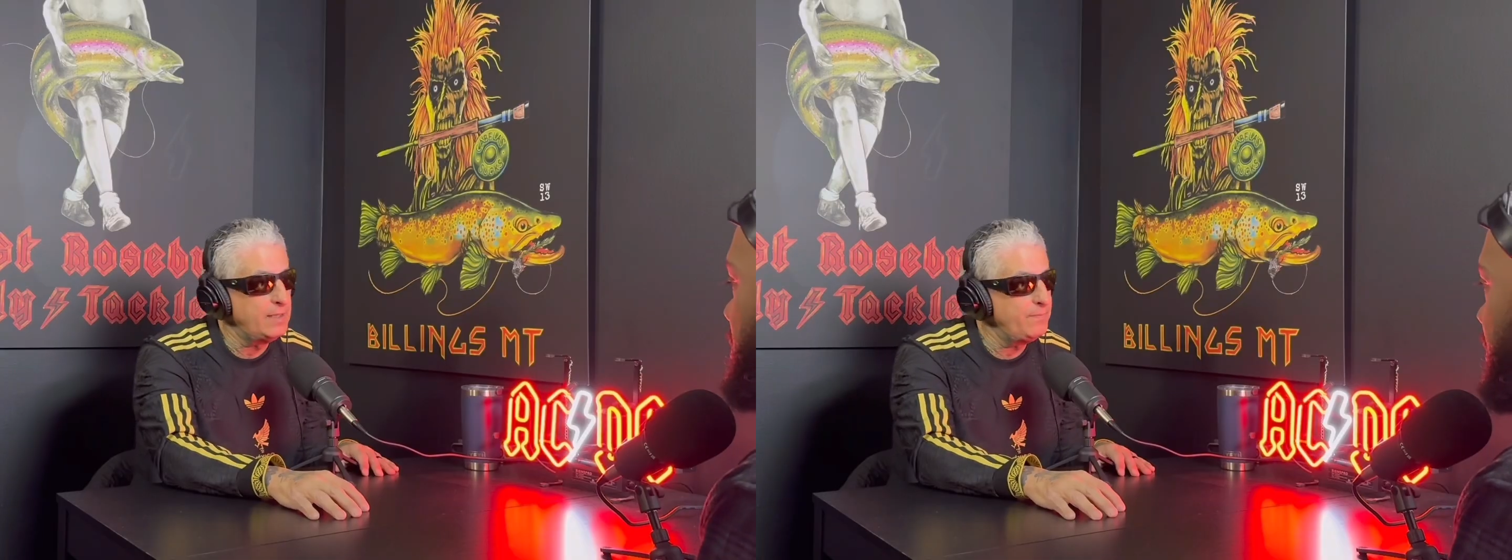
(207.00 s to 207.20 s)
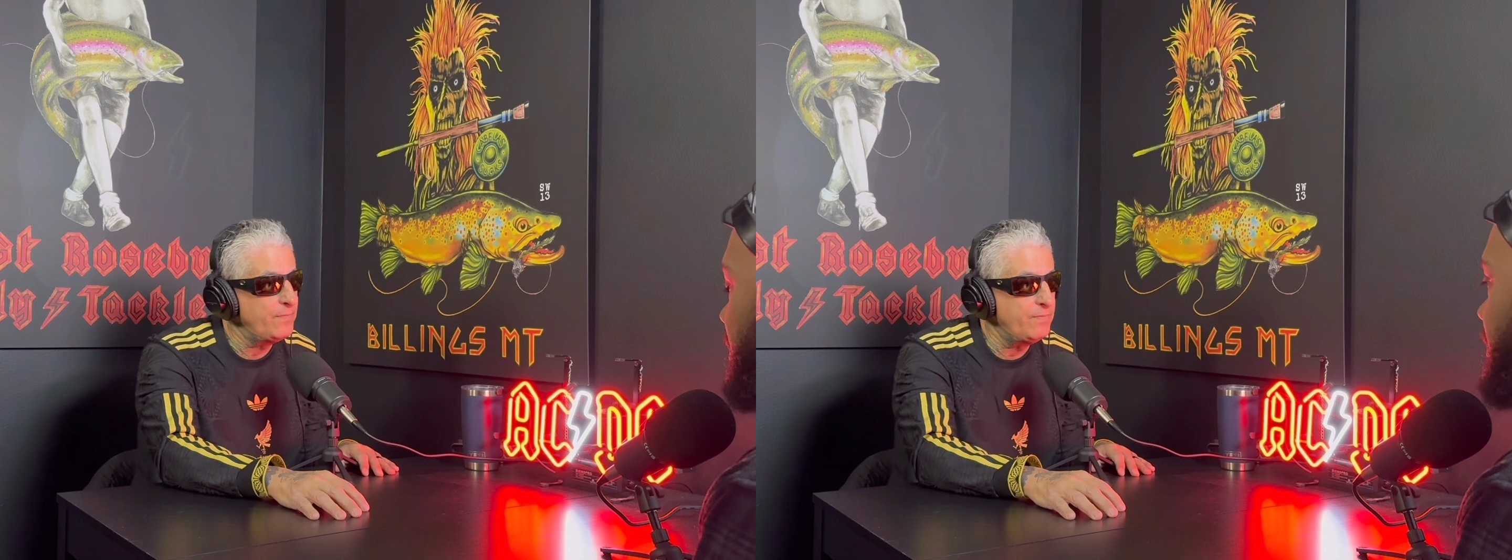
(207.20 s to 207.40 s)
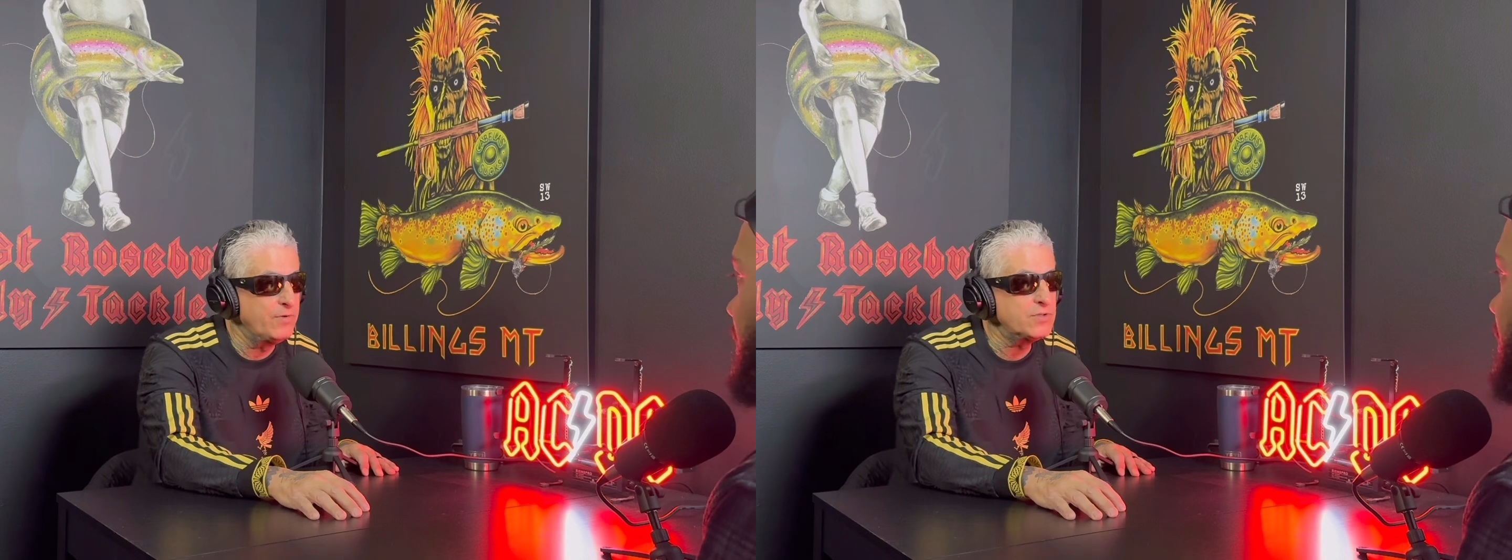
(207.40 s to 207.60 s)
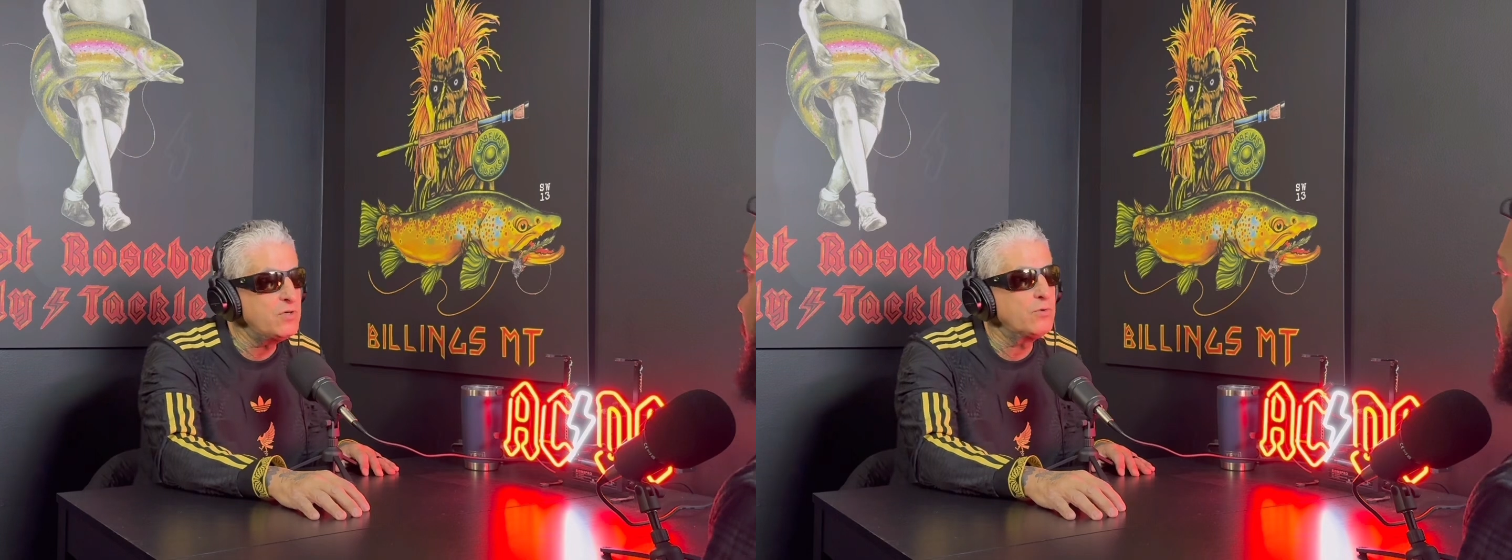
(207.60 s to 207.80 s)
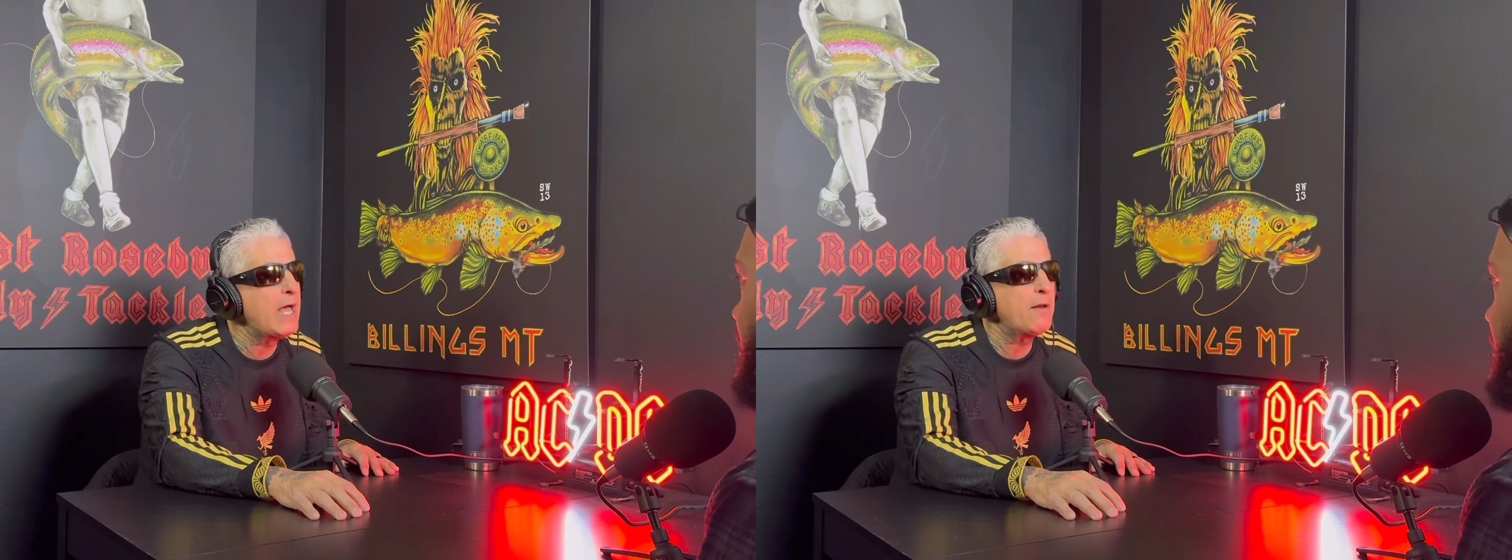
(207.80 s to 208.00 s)
There's
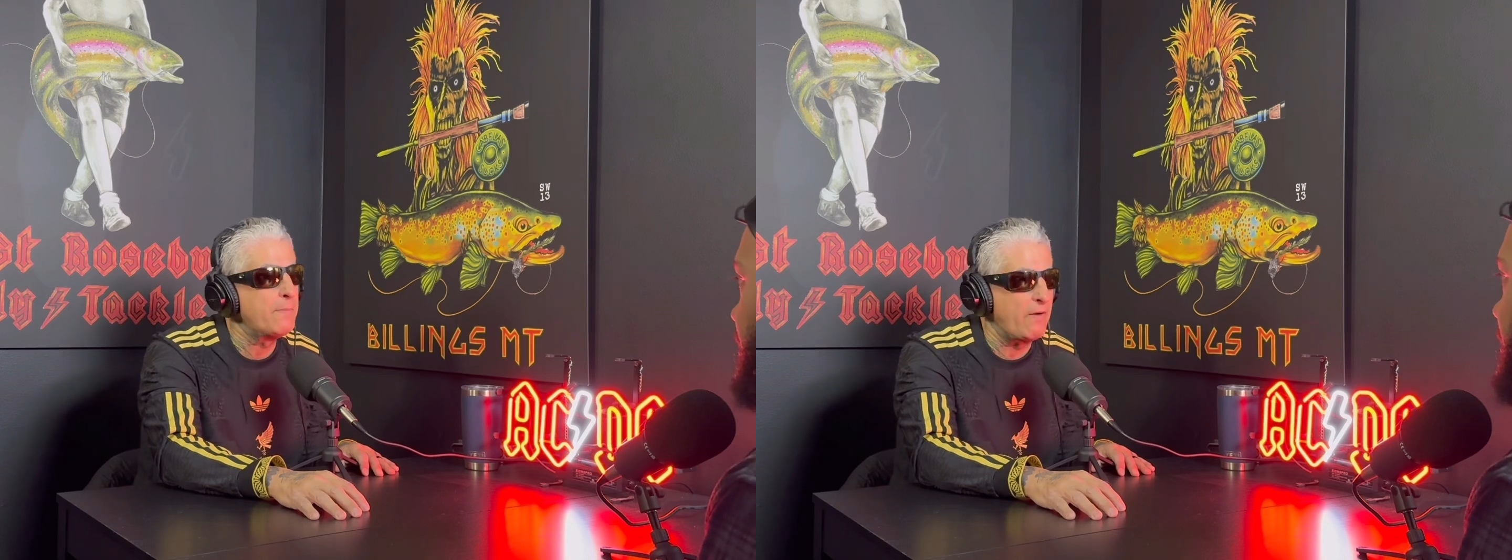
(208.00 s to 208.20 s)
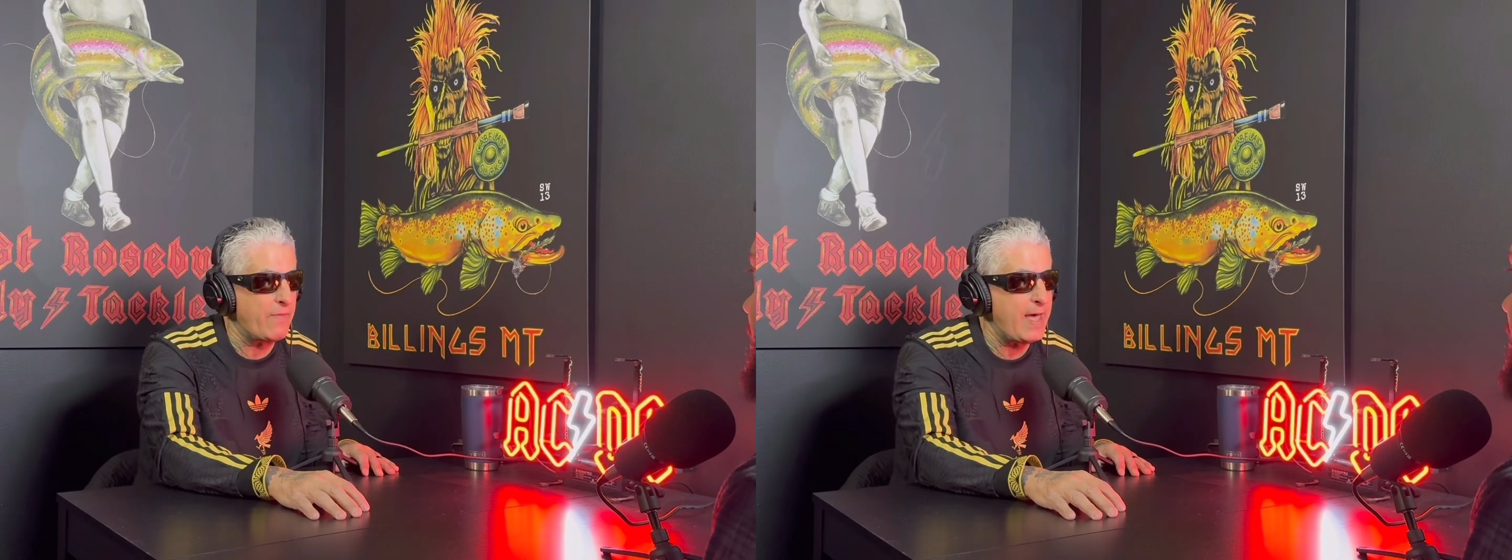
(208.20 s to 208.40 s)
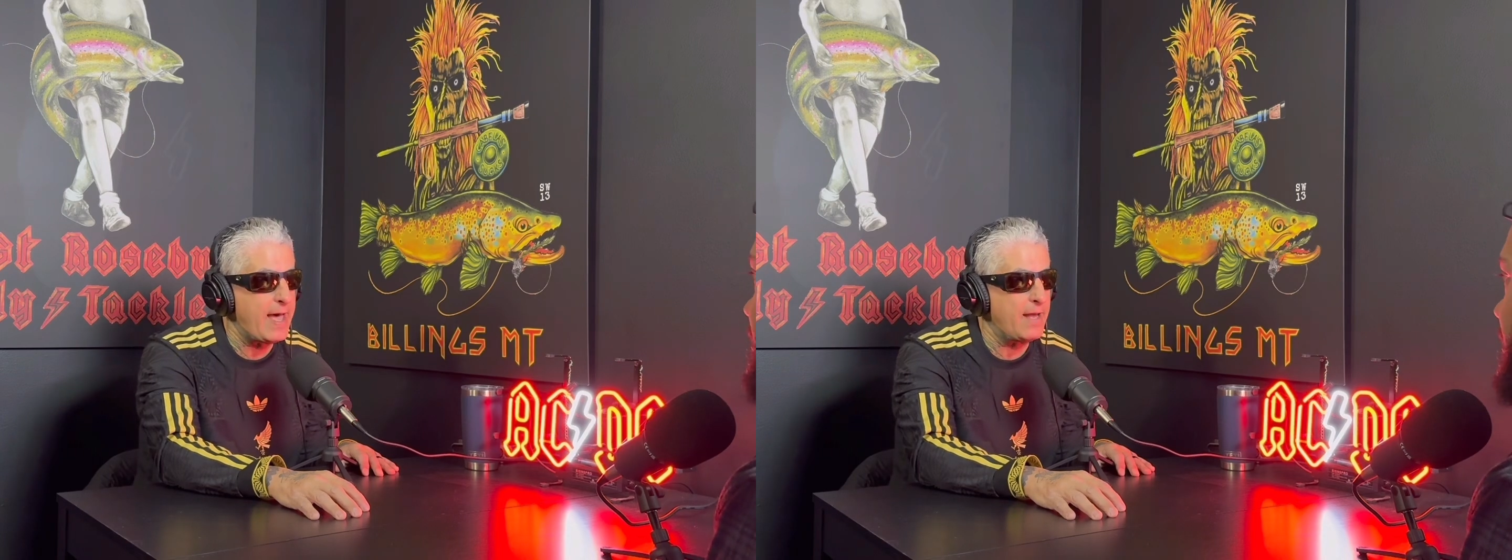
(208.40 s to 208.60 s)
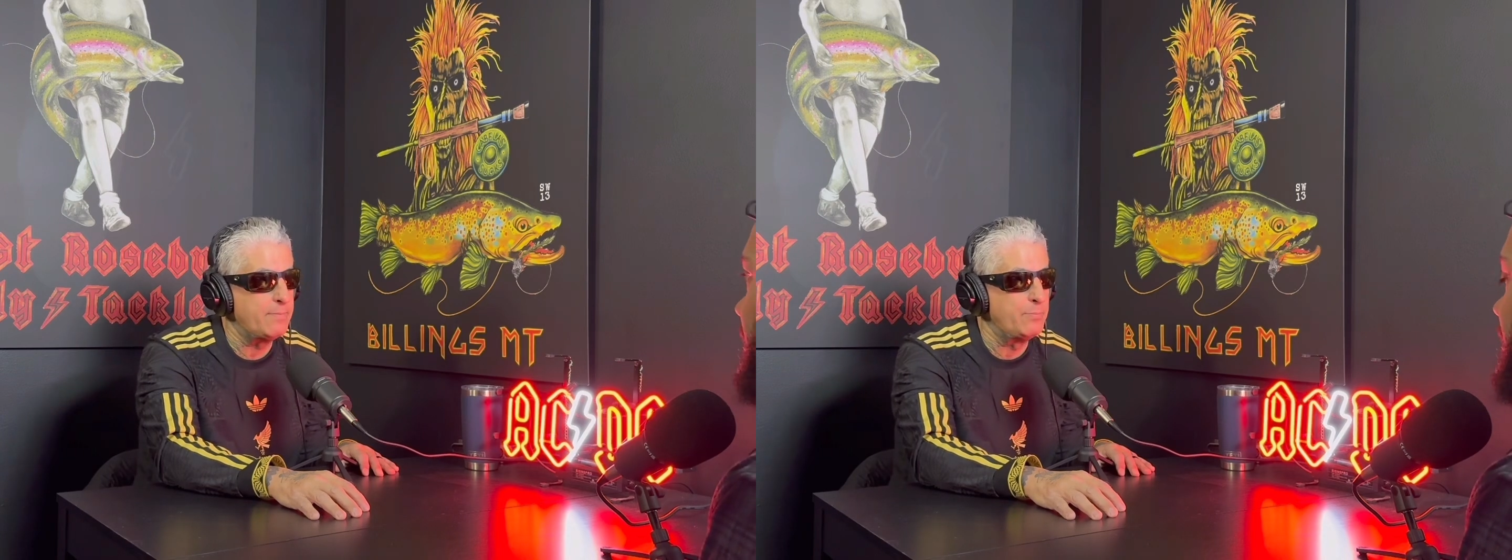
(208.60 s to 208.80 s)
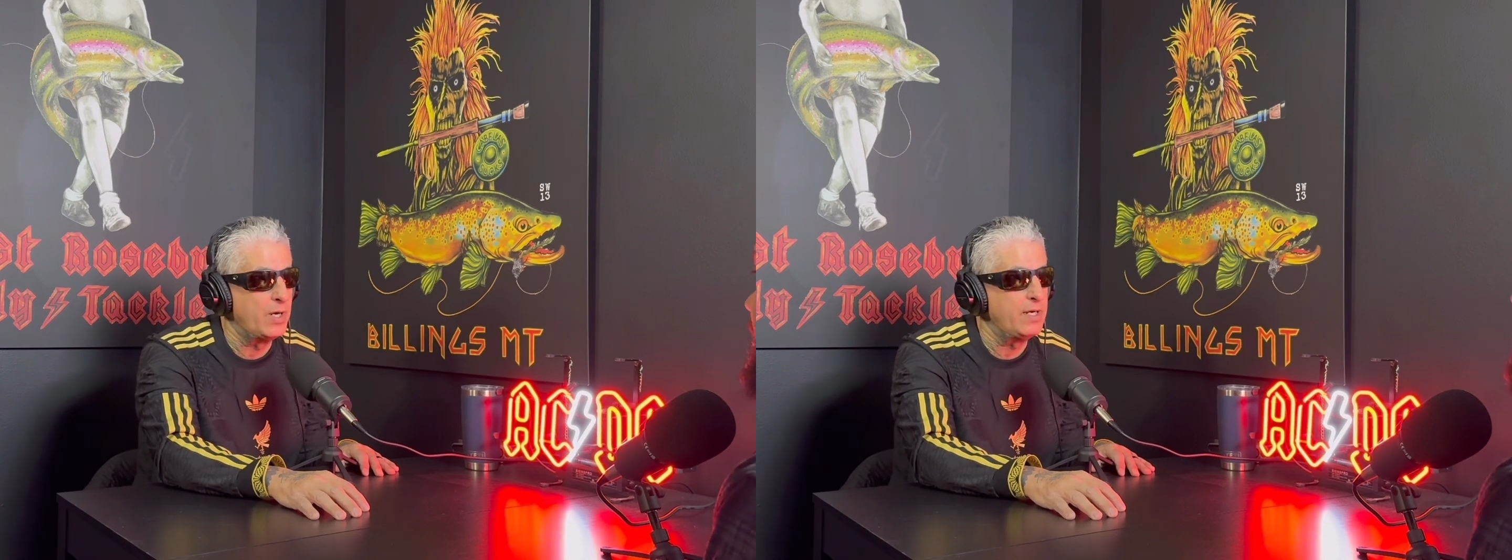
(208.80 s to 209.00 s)
no doubt about
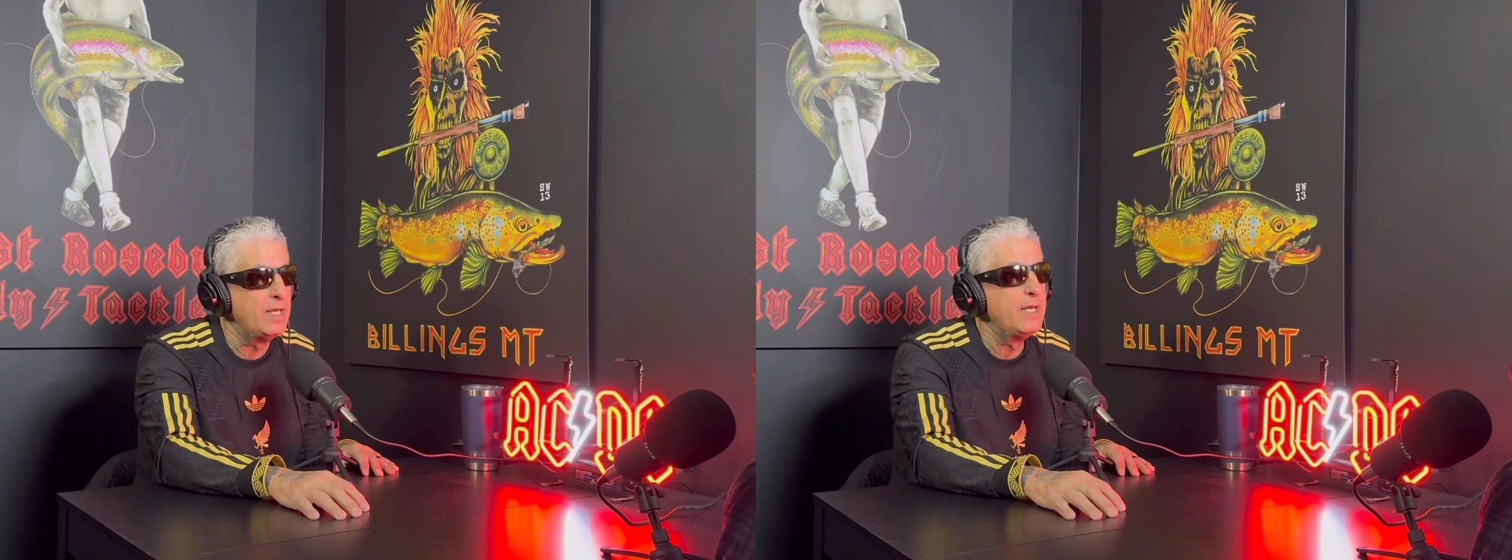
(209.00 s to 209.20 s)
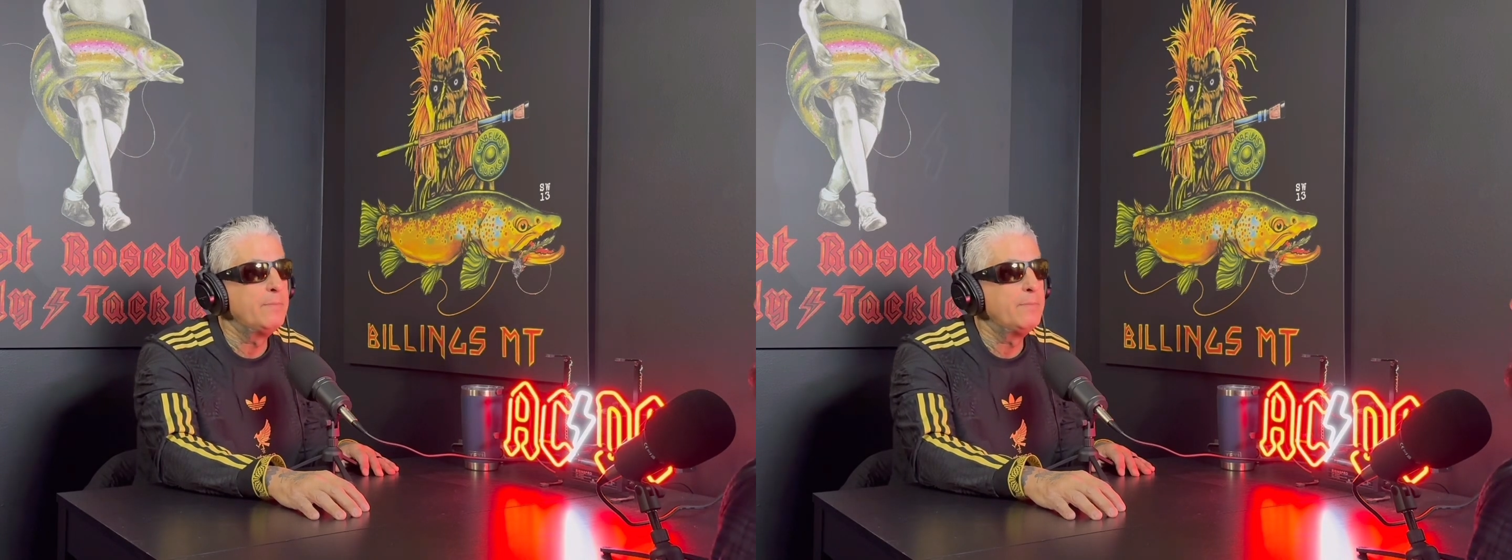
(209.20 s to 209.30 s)
that, but